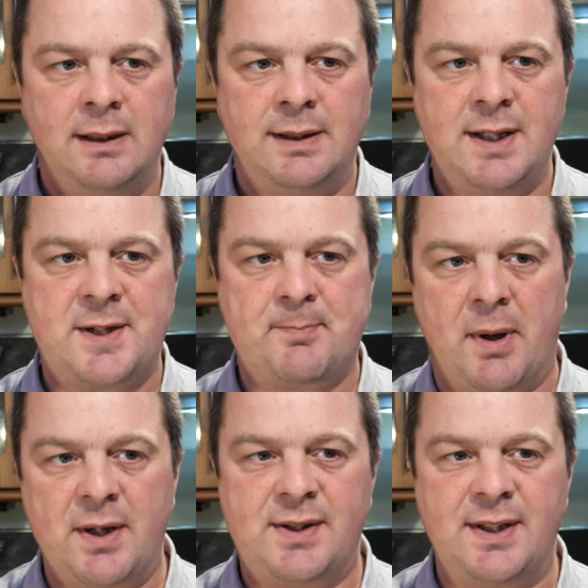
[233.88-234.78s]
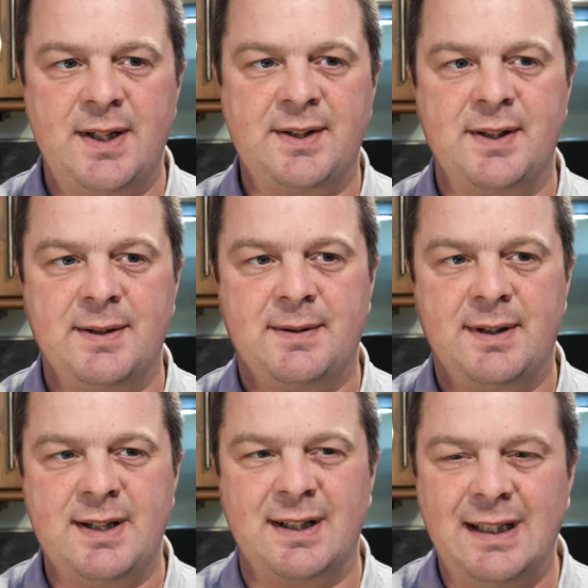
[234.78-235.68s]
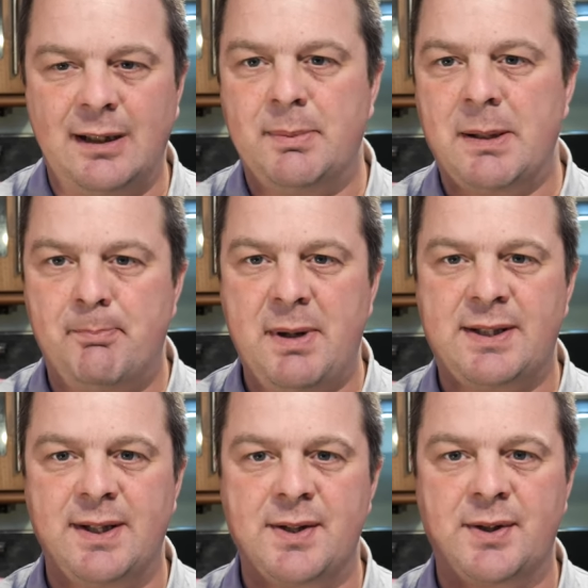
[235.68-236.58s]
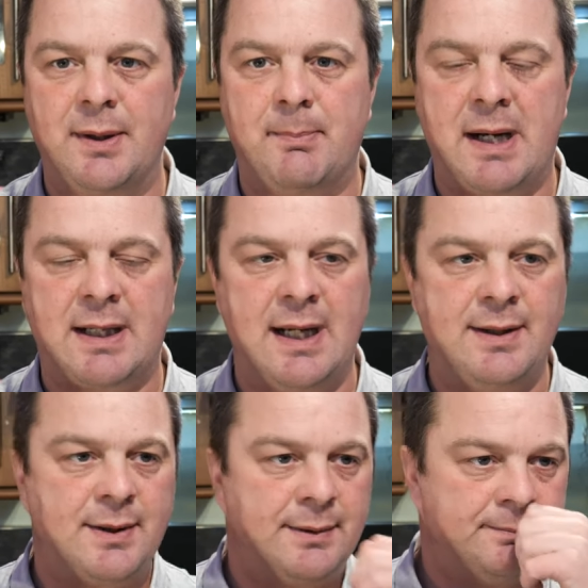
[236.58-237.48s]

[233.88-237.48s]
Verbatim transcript: there's spiciness, there's, there's a little bit of bitterness on the back end.